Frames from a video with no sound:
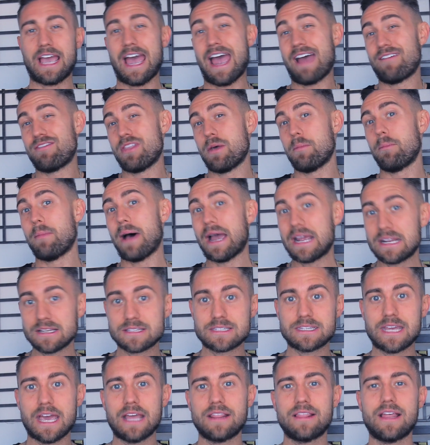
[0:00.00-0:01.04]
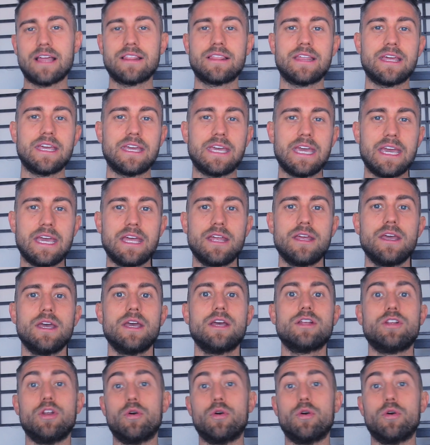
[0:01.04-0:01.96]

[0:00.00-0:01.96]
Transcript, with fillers: have the mindset that they get